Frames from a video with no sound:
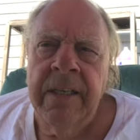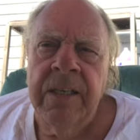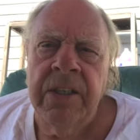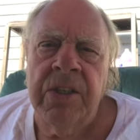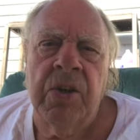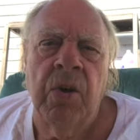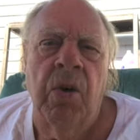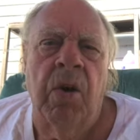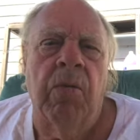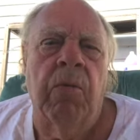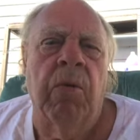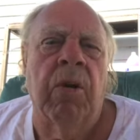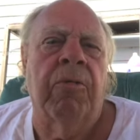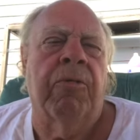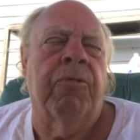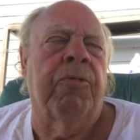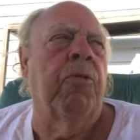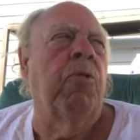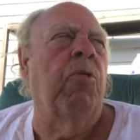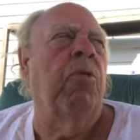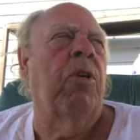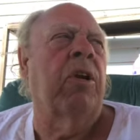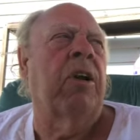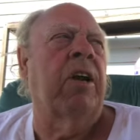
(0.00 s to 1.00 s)
So we're
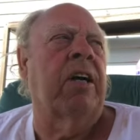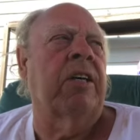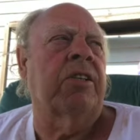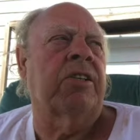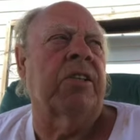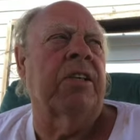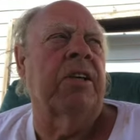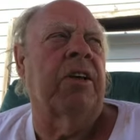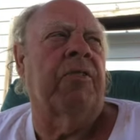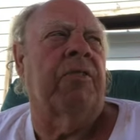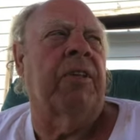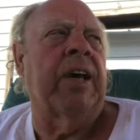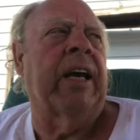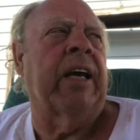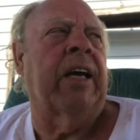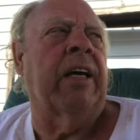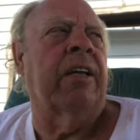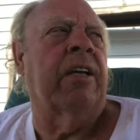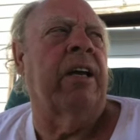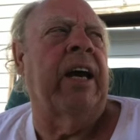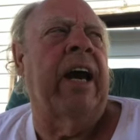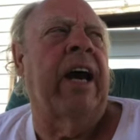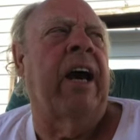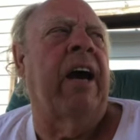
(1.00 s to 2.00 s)
fooling us into
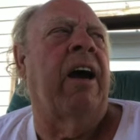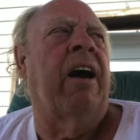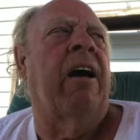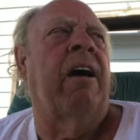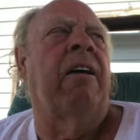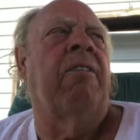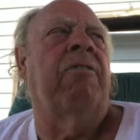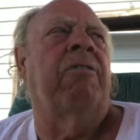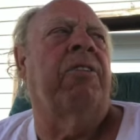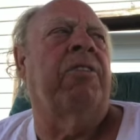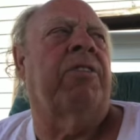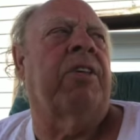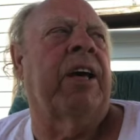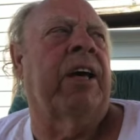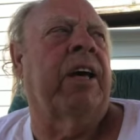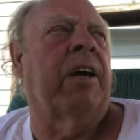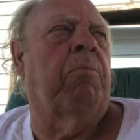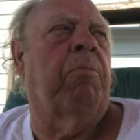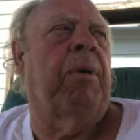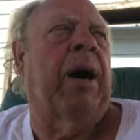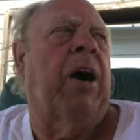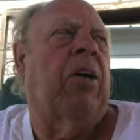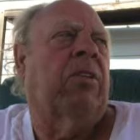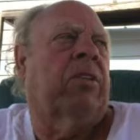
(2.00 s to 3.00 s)
thinking everything
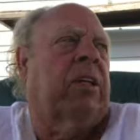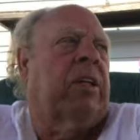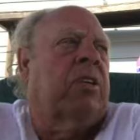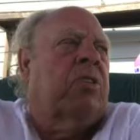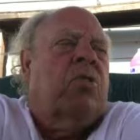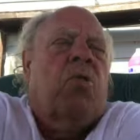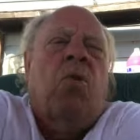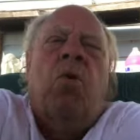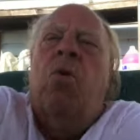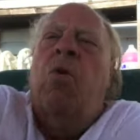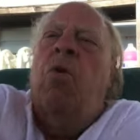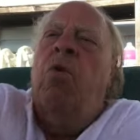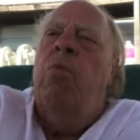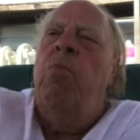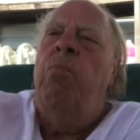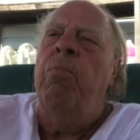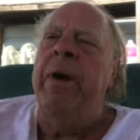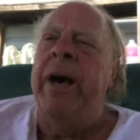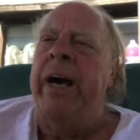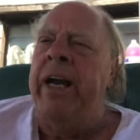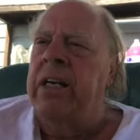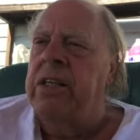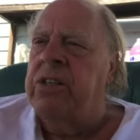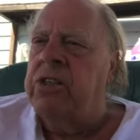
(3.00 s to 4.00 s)
about this whole
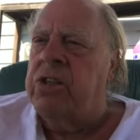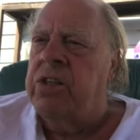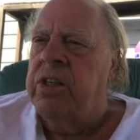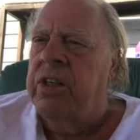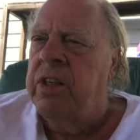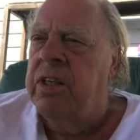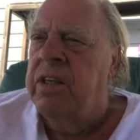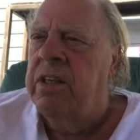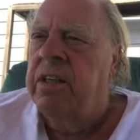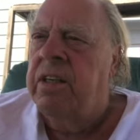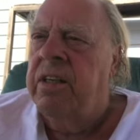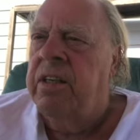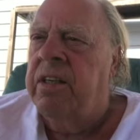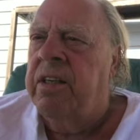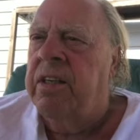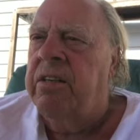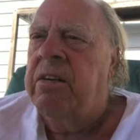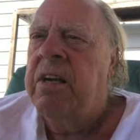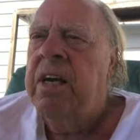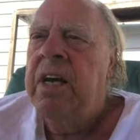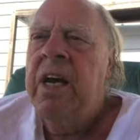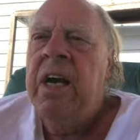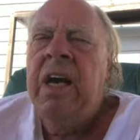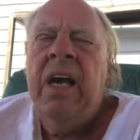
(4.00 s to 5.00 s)

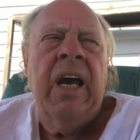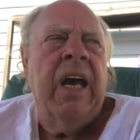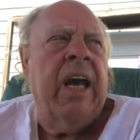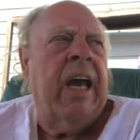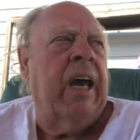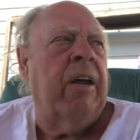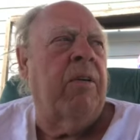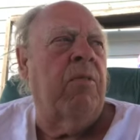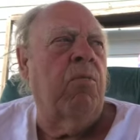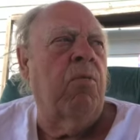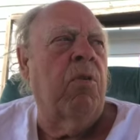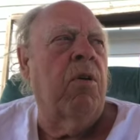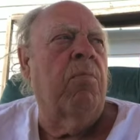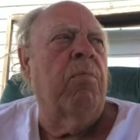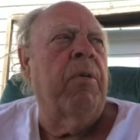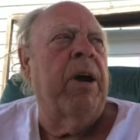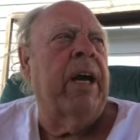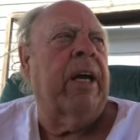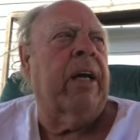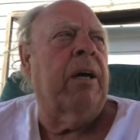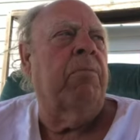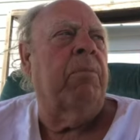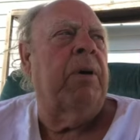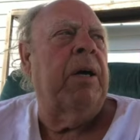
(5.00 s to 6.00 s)
medicine, and we're
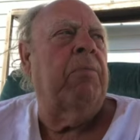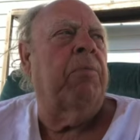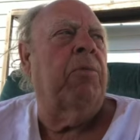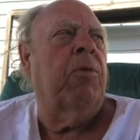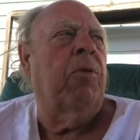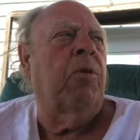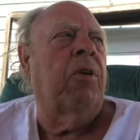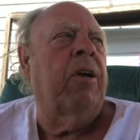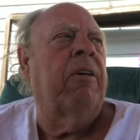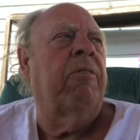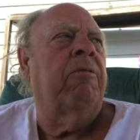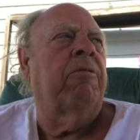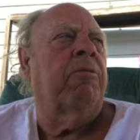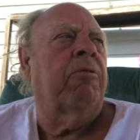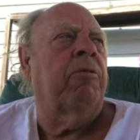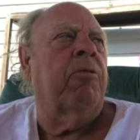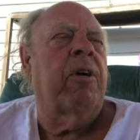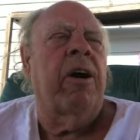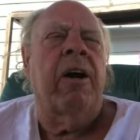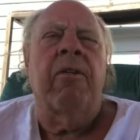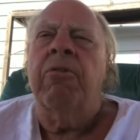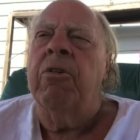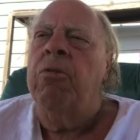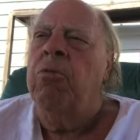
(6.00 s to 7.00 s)
making people live
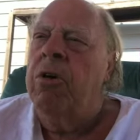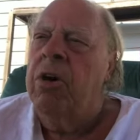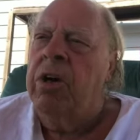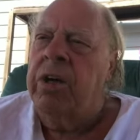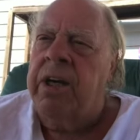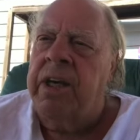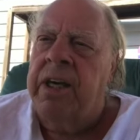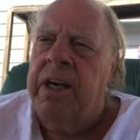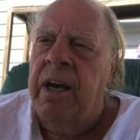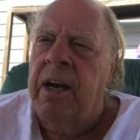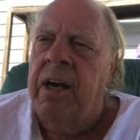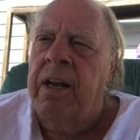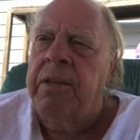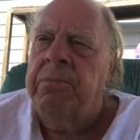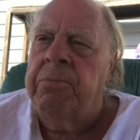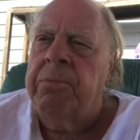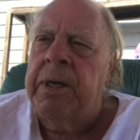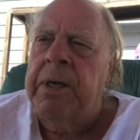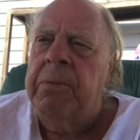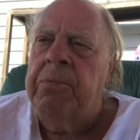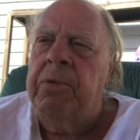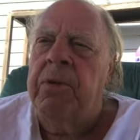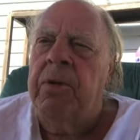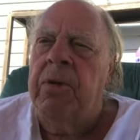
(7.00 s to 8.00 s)
forever. We're killing
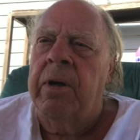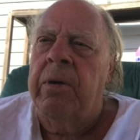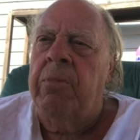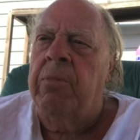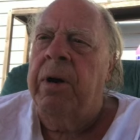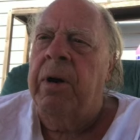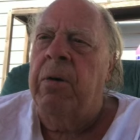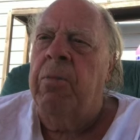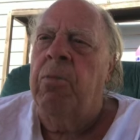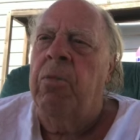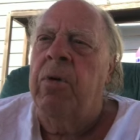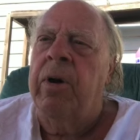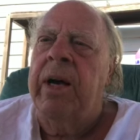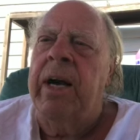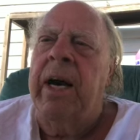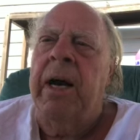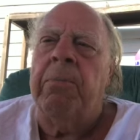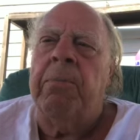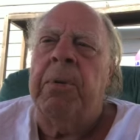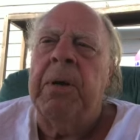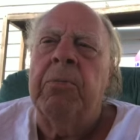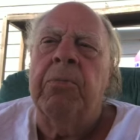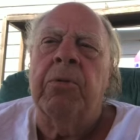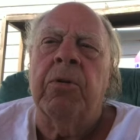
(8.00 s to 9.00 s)
people, and we
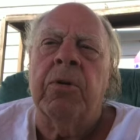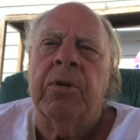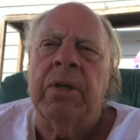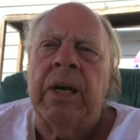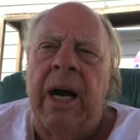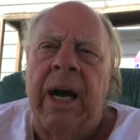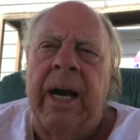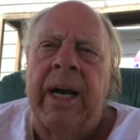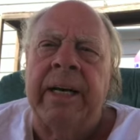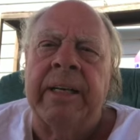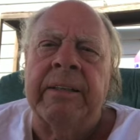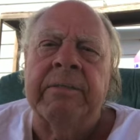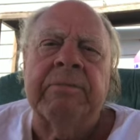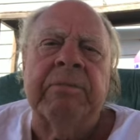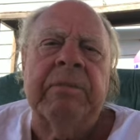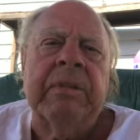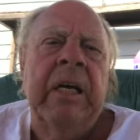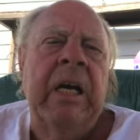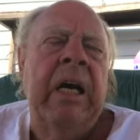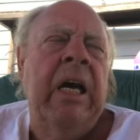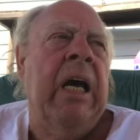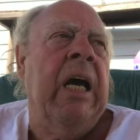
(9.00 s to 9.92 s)
got people dying.